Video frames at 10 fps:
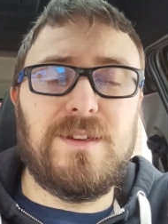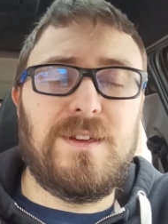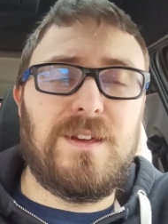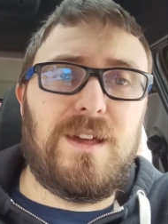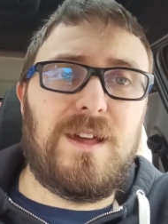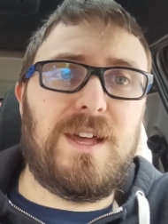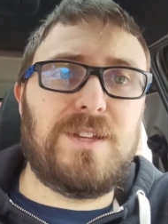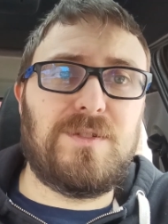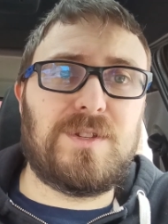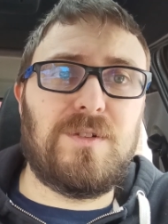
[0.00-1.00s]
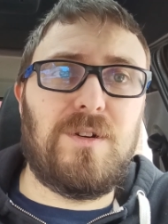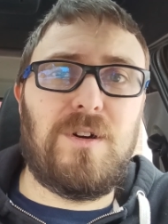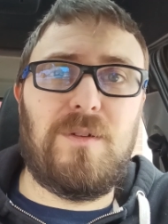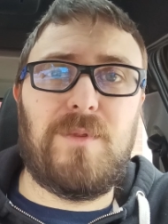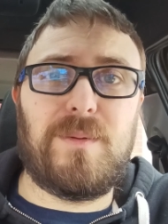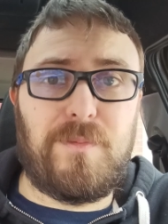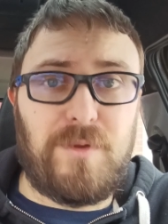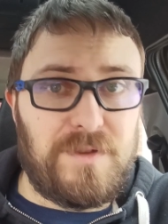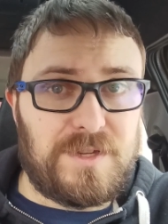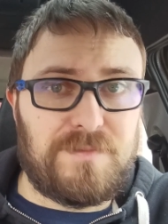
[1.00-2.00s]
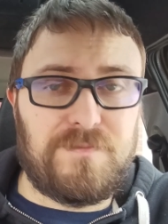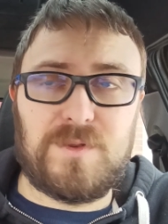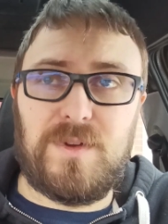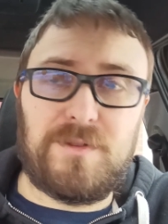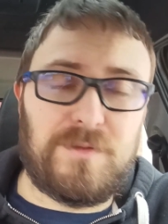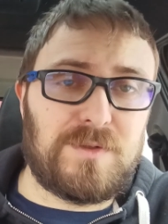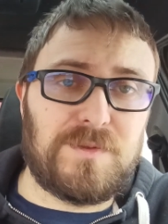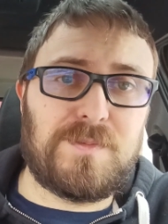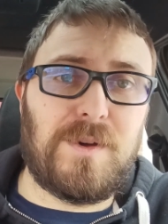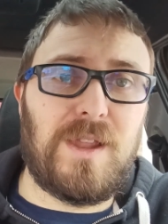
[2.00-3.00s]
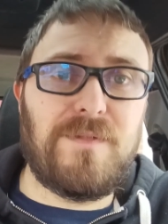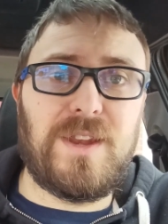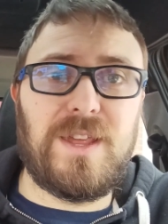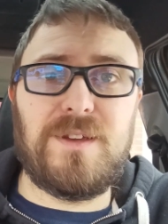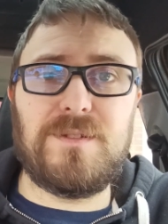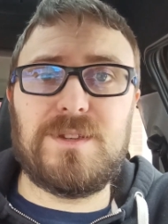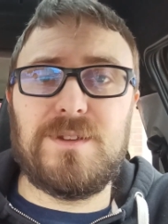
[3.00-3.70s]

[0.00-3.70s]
As you saw on one of my previous sort of how to install the spotlight videos.